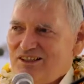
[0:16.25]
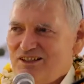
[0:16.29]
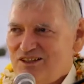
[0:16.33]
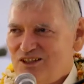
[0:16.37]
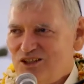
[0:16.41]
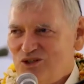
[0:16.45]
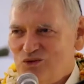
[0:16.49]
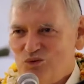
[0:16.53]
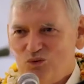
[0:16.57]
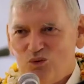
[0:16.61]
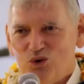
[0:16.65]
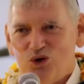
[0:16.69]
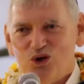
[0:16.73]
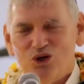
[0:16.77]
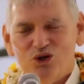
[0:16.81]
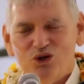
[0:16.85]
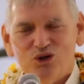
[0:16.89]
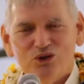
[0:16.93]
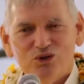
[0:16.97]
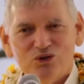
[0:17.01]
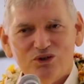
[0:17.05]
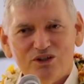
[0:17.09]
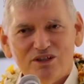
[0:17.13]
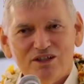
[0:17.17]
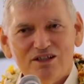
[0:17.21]
the
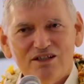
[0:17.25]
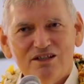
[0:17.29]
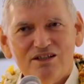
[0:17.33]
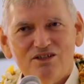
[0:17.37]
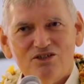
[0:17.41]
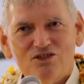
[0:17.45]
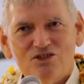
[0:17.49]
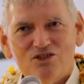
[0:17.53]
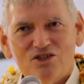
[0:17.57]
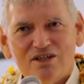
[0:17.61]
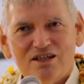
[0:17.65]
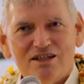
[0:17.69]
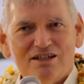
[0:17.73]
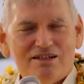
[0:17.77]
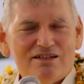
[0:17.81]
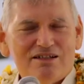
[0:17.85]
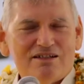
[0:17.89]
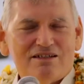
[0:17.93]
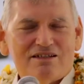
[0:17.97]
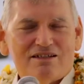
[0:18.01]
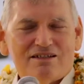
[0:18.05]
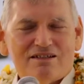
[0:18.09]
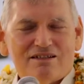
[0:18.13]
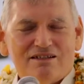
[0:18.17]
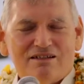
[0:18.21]
world is, and
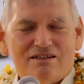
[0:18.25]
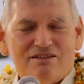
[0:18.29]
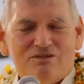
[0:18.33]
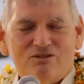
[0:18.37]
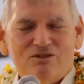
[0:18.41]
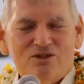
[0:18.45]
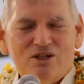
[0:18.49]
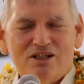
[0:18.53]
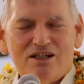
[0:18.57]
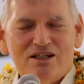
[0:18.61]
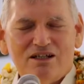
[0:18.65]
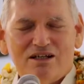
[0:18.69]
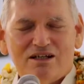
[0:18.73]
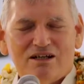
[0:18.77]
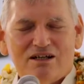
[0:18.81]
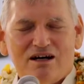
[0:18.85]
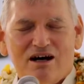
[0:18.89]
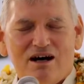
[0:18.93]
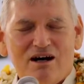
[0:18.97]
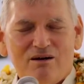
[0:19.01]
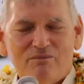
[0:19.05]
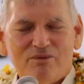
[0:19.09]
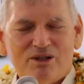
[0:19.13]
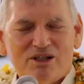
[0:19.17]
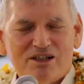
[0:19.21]
it's really
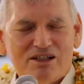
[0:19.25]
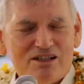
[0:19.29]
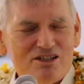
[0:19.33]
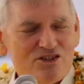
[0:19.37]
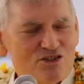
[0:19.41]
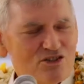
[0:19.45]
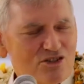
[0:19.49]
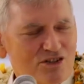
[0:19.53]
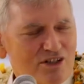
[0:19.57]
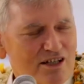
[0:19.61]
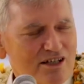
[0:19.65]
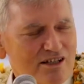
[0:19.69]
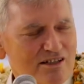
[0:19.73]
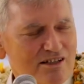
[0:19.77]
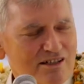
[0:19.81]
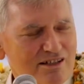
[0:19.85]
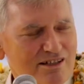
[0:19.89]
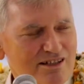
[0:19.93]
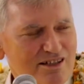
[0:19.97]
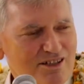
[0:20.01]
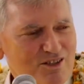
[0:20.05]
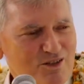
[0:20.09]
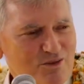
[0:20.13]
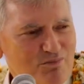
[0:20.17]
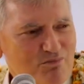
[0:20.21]
commonly
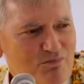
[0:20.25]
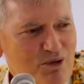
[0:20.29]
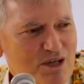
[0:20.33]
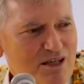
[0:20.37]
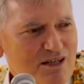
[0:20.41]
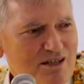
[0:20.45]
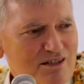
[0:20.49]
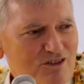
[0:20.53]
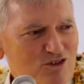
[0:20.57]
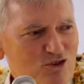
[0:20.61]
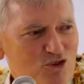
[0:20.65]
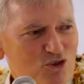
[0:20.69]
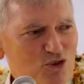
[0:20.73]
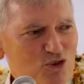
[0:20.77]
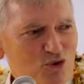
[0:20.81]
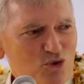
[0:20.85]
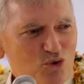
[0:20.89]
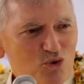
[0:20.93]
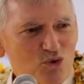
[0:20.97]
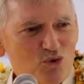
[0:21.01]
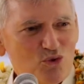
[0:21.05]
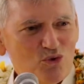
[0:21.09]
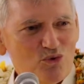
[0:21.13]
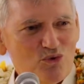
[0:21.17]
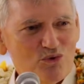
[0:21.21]
stated as being
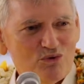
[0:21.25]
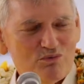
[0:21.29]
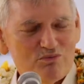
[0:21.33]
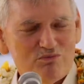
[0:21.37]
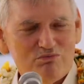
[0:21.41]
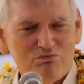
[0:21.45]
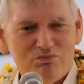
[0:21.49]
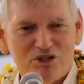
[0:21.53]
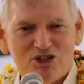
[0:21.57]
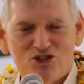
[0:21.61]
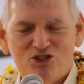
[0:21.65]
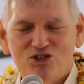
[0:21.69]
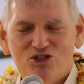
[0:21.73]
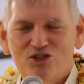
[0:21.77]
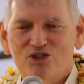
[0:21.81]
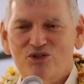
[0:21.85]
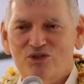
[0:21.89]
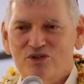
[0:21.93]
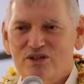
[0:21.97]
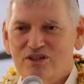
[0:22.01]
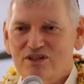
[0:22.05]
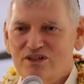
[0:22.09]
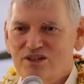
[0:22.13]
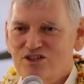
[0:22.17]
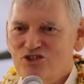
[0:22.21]
too
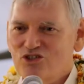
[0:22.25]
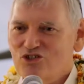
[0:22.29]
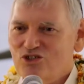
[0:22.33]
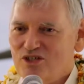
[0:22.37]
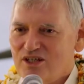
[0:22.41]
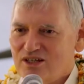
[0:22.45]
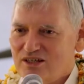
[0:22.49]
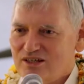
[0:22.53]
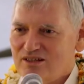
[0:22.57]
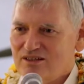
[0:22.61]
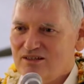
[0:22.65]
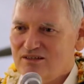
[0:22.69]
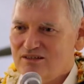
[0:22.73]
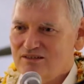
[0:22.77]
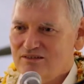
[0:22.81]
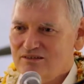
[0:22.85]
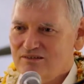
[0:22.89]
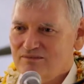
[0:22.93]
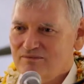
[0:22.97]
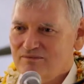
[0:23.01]
materialistic.